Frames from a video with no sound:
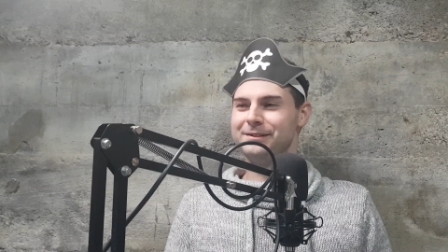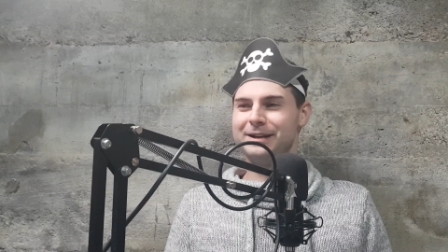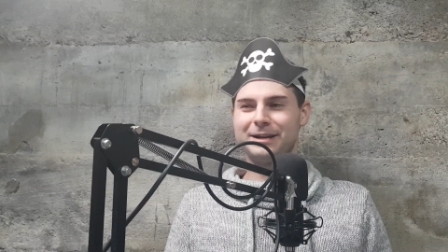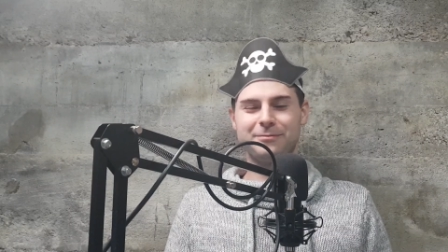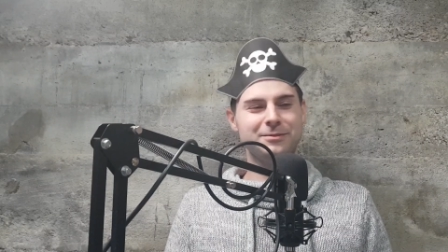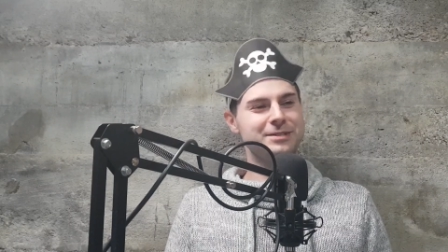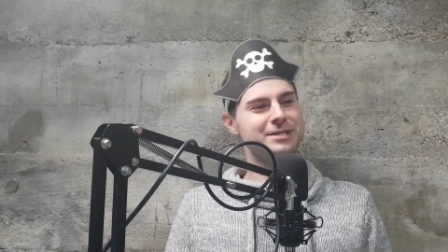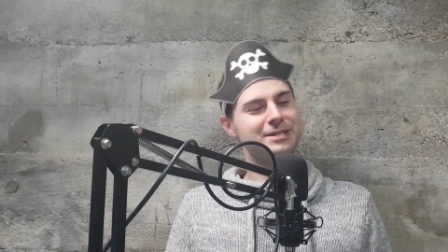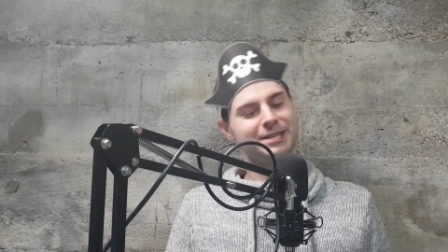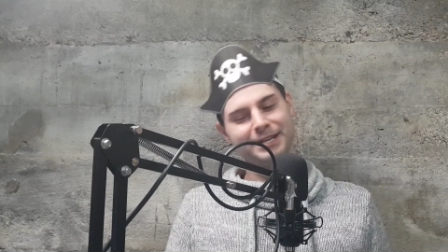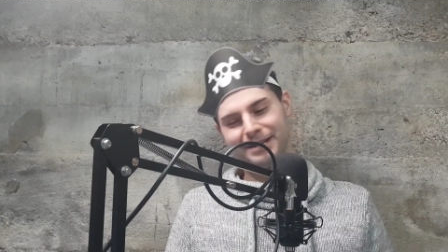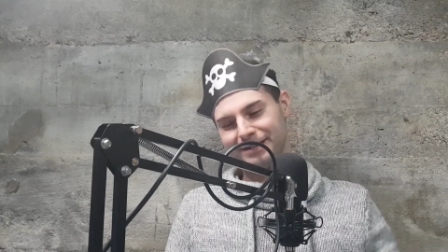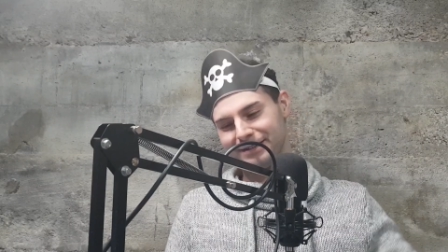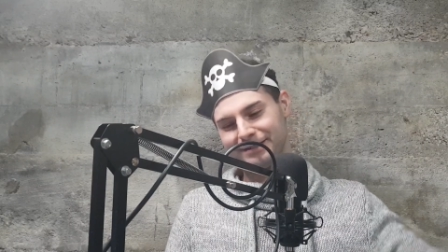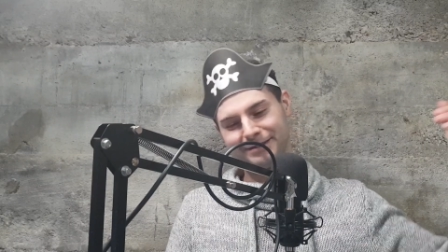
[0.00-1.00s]
like we're just
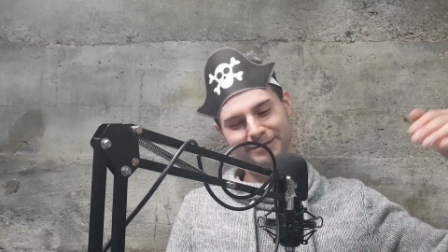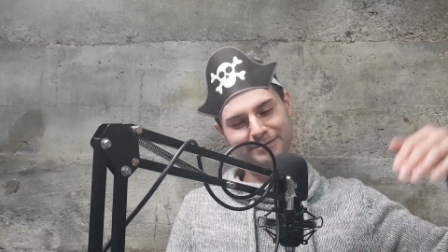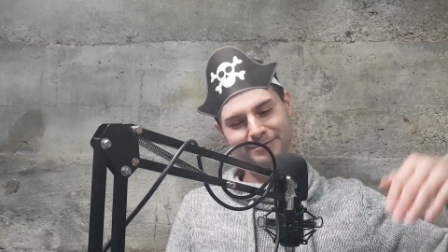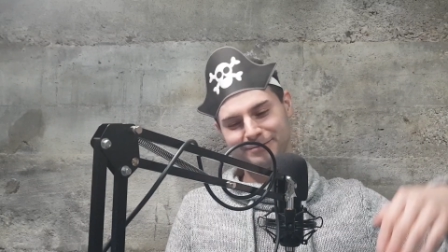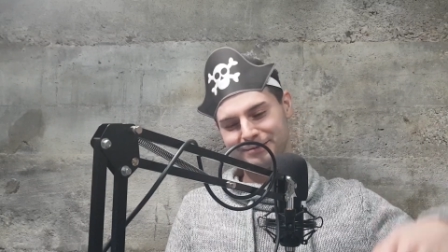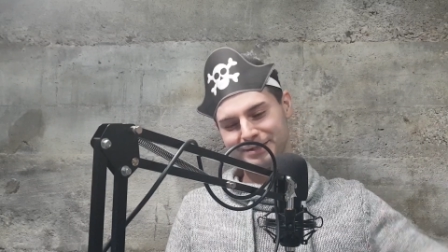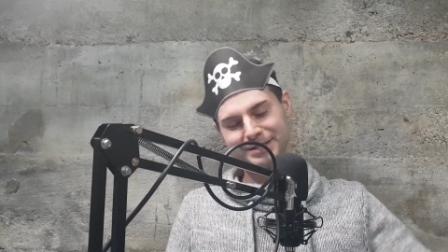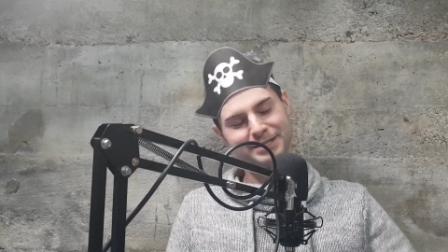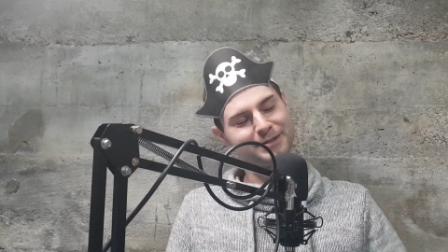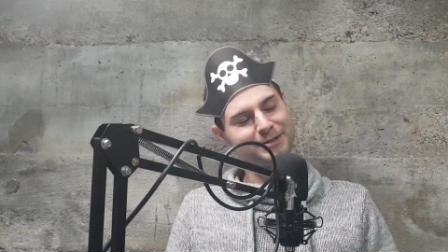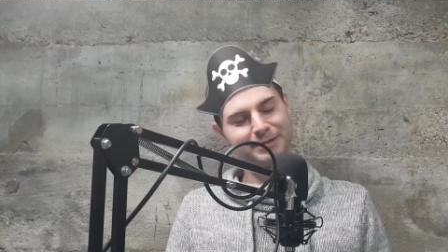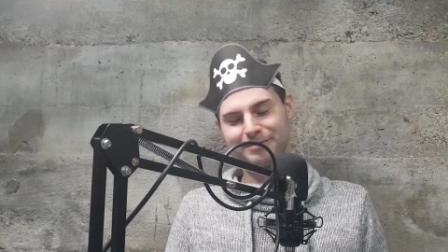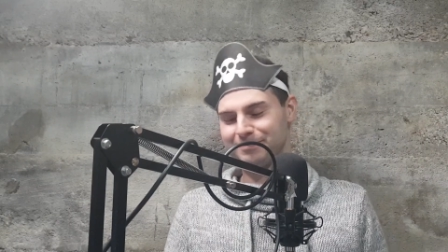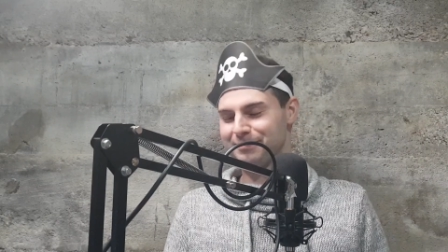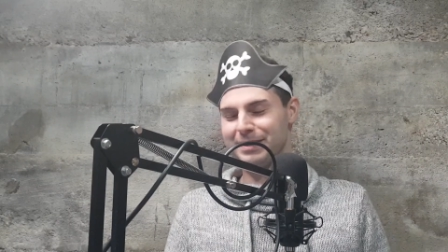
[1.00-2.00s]
just
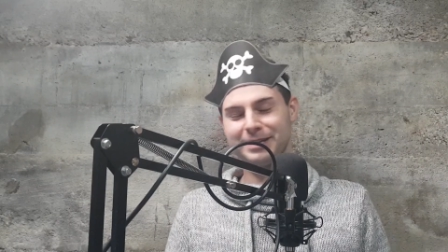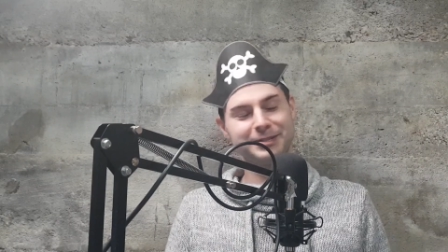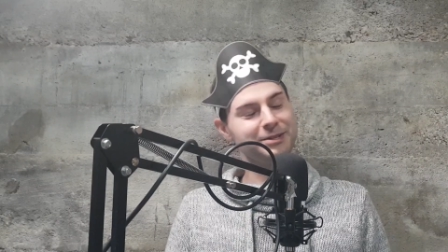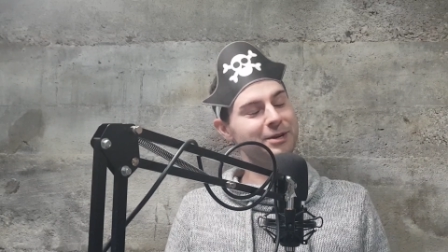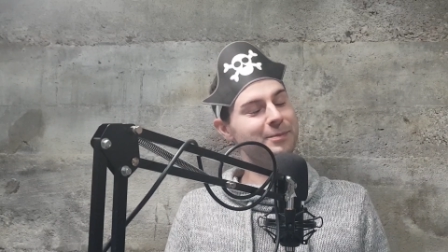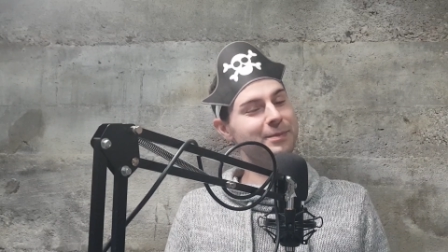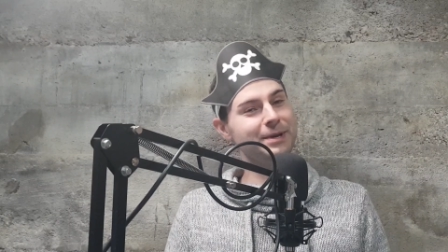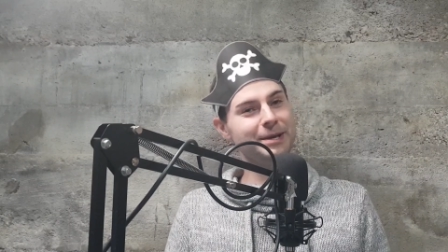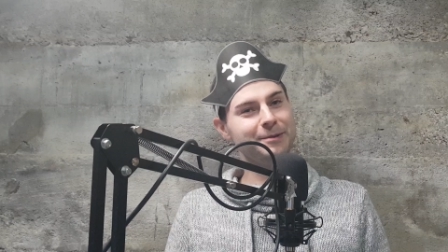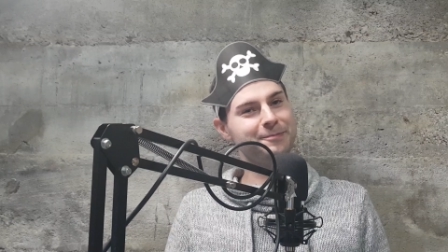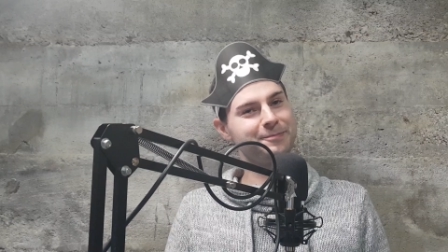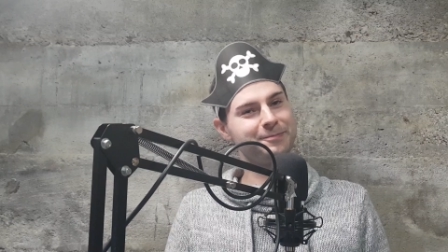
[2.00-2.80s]
about to go to bed.